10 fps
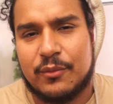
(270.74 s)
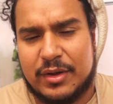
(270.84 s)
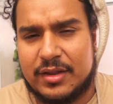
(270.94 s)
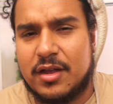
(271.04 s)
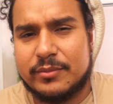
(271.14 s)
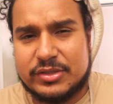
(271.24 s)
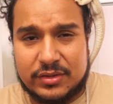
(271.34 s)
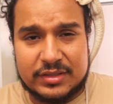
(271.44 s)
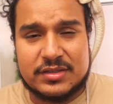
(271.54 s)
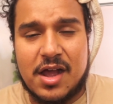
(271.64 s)
when it comes to
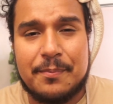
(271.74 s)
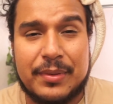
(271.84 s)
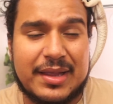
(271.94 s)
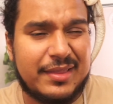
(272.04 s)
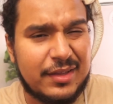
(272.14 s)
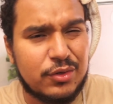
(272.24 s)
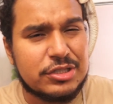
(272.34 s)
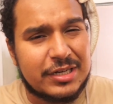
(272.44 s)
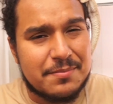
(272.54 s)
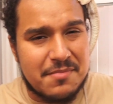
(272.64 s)
this topic, and they
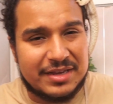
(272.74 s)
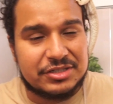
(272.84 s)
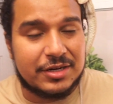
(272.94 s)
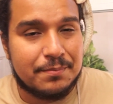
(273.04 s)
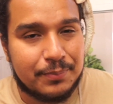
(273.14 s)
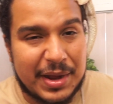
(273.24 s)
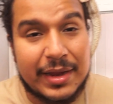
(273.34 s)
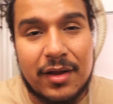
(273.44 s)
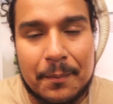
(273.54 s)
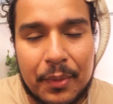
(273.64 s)
usually mention buying
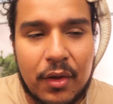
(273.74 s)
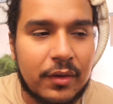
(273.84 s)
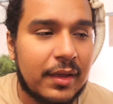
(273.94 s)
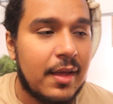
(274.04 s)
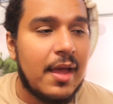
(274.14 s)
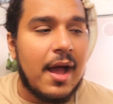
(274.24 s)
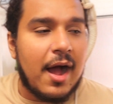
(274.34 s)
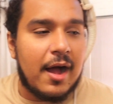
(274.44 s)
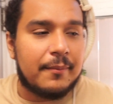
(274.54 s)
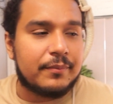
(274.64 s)
on bulk.
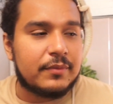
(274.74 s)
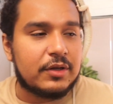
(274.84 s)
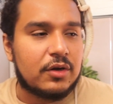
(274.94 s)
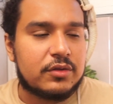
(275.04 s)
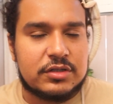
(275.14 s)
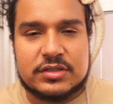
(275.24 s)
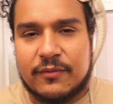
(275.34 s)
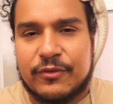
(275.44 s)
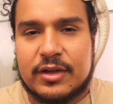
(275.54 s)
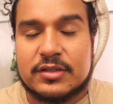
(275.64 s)
There's some
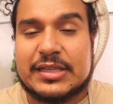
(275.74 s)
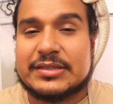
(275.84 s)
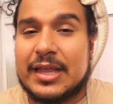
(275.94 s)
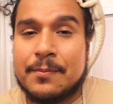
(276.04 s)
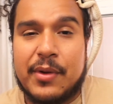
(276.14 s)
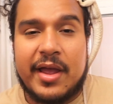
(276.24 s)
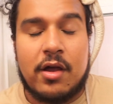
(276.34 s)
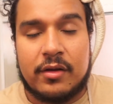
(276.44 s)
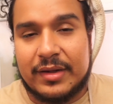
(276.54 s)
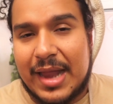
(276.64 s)
videos that say buy
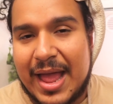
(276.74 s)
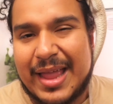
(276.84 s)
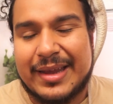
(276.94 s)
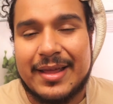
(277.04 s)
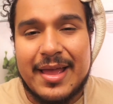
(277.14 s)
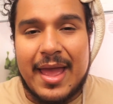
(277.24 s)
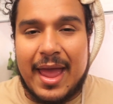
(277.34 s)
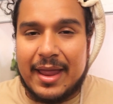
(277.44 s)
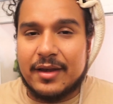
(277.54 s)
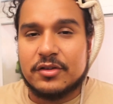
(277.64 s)
online
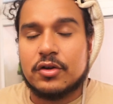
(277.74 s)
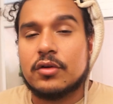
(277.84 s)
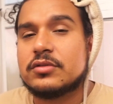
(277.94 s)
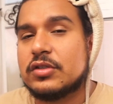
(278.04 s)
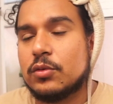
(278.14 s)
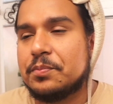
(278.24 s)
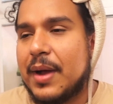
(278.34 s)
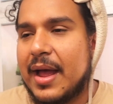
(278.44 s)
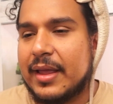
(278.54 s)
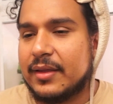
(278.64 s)
and, to
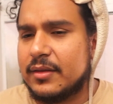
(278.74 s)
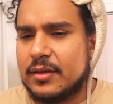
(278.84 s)
buy